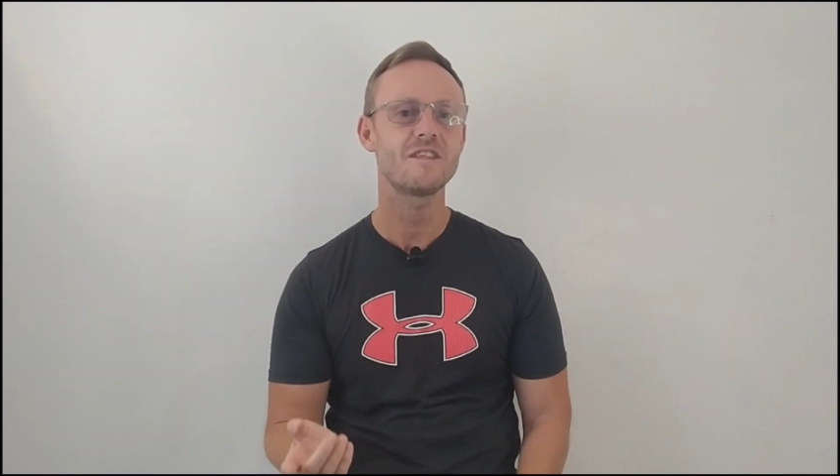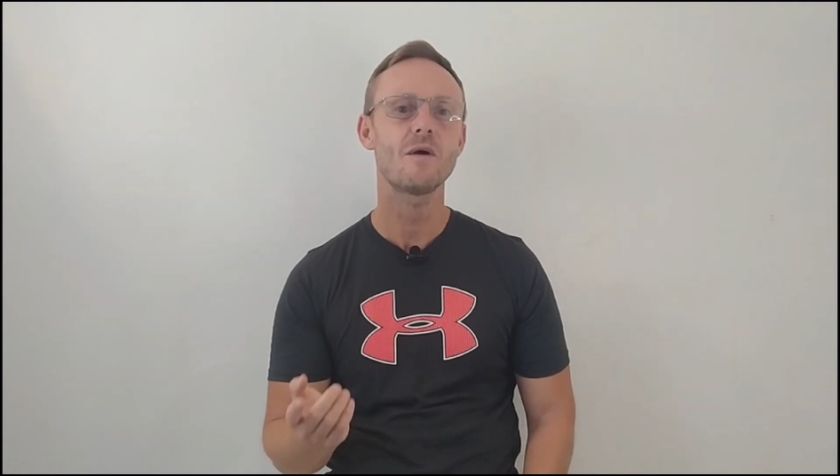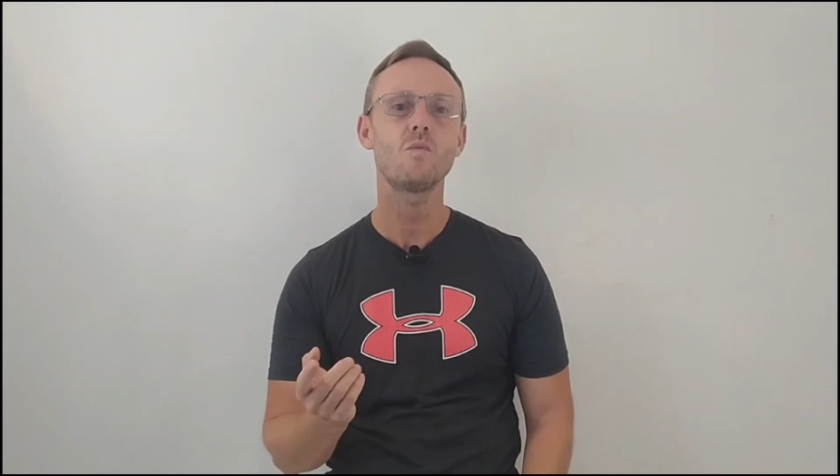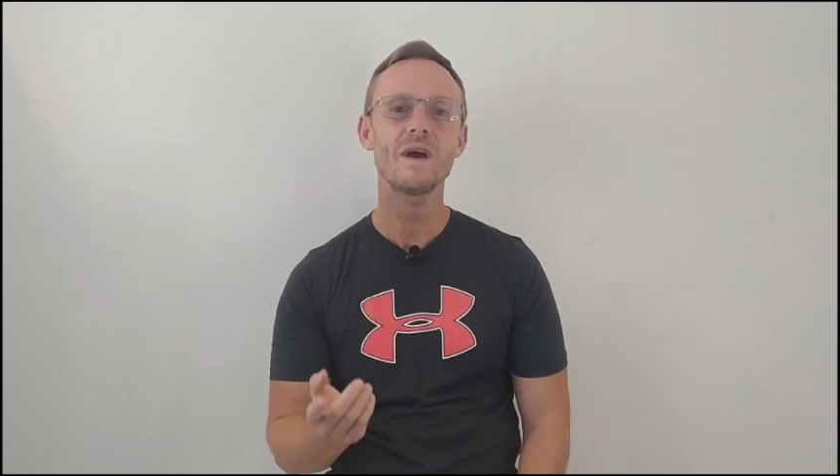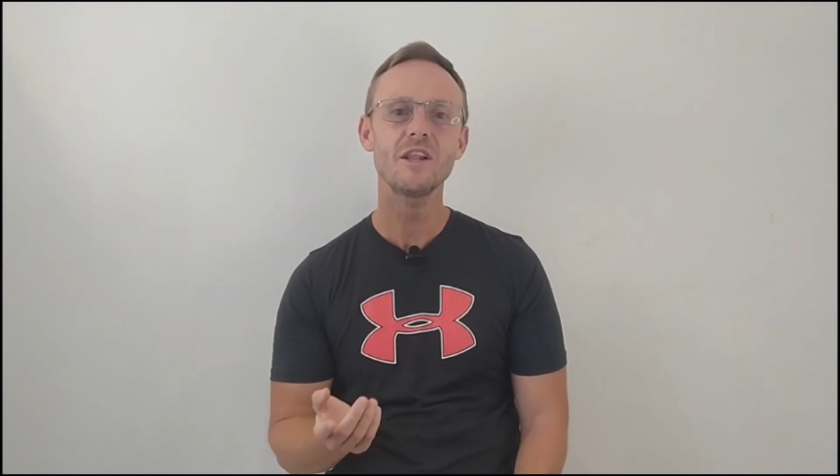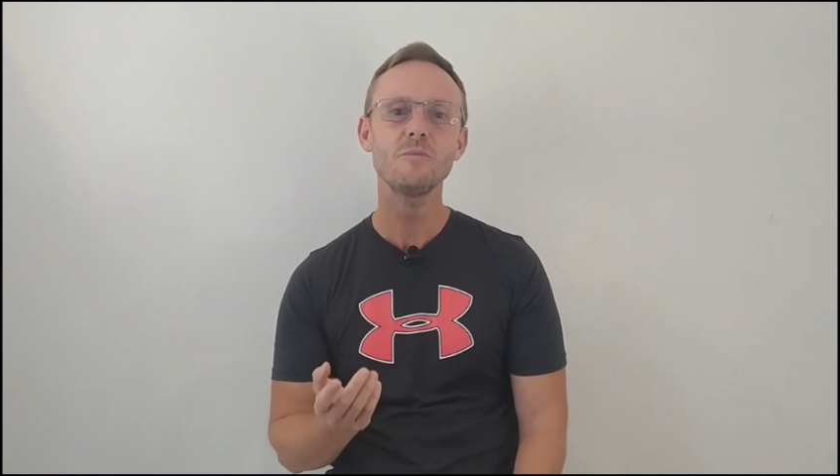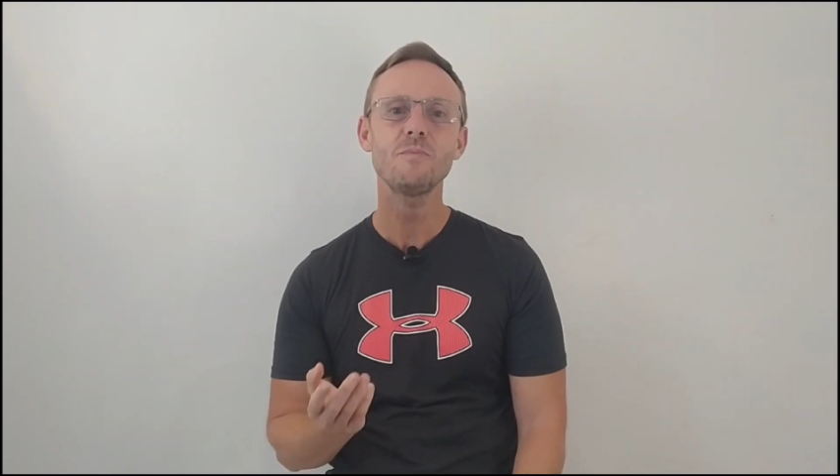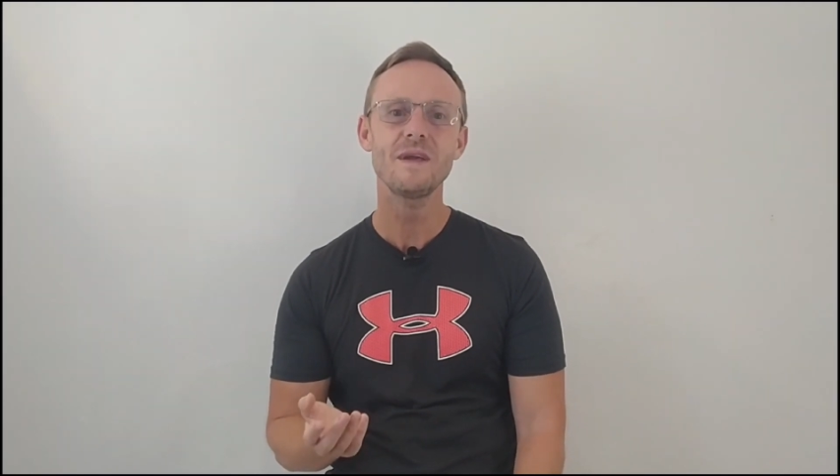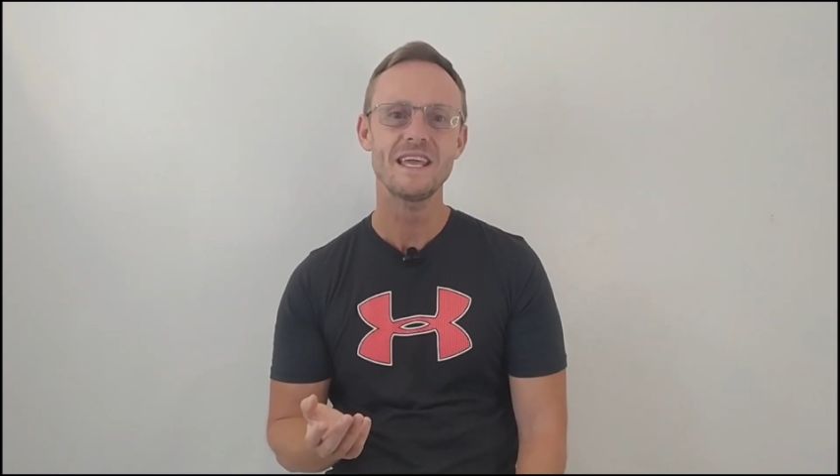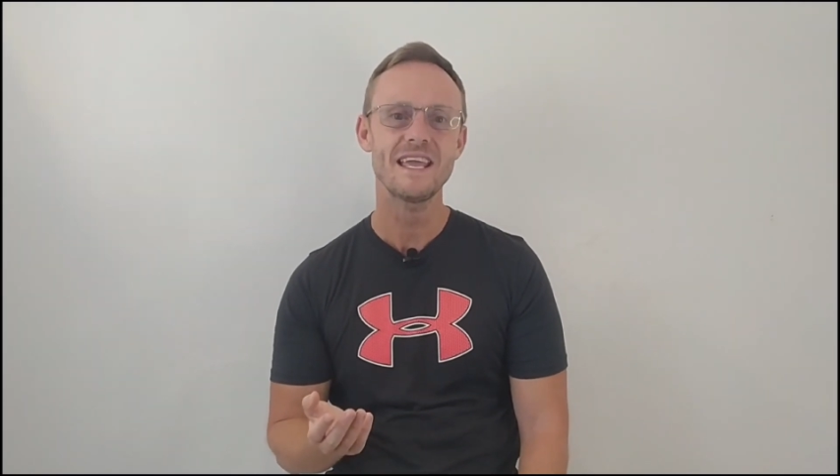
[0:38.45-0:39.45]
There
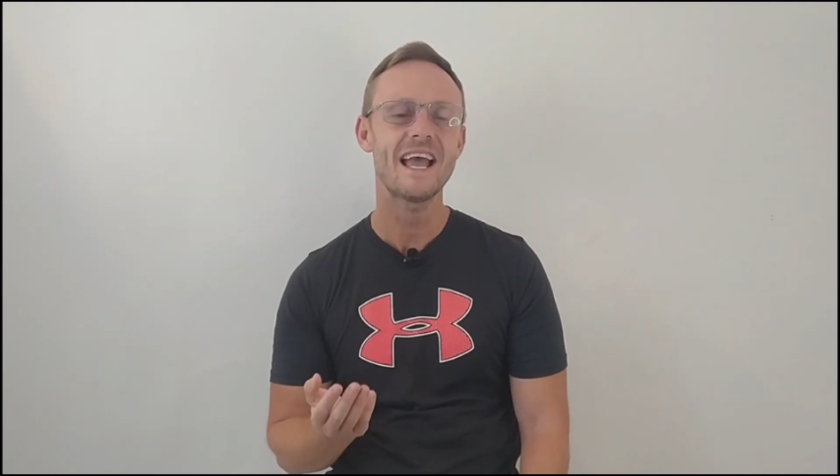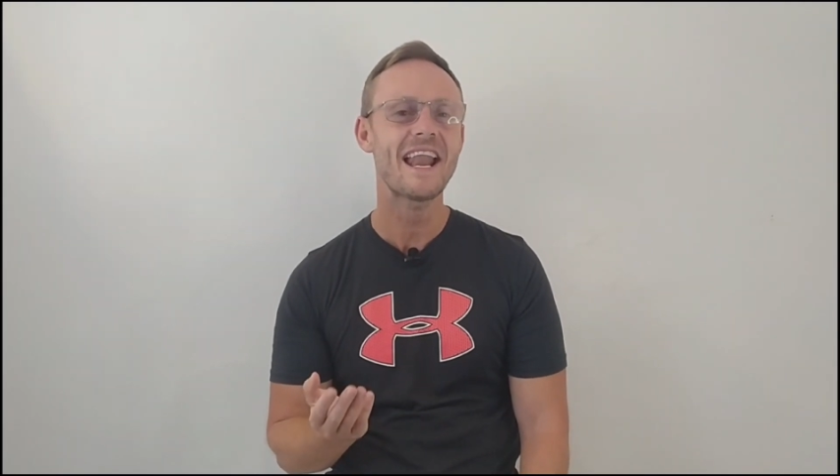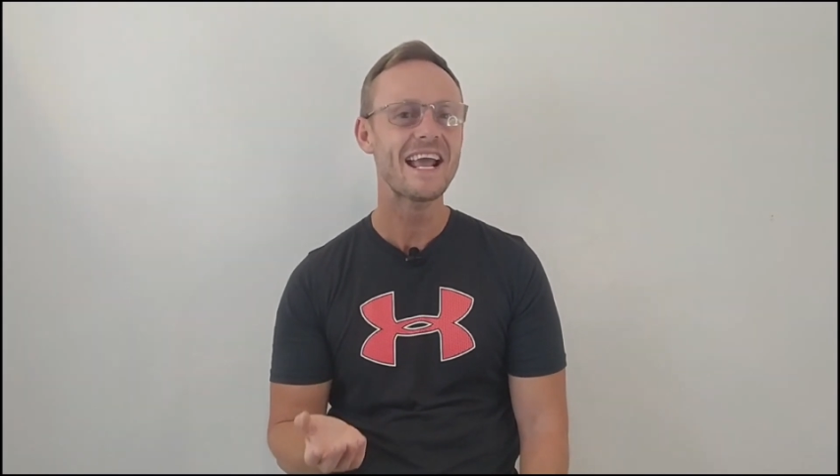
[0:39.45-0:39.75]
will be an